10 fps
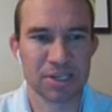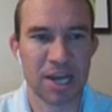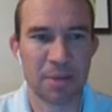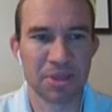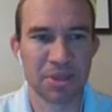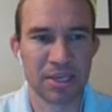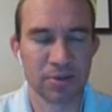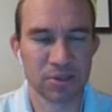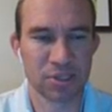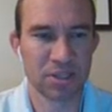It's a common
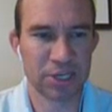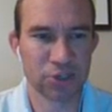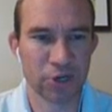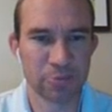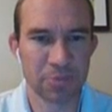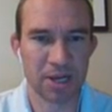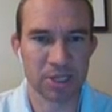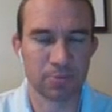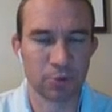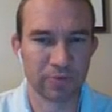thing. You'll see that trench
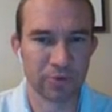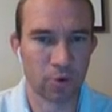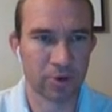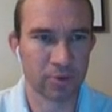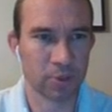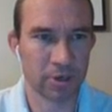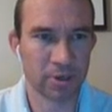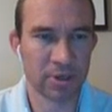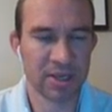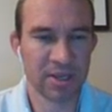box move northward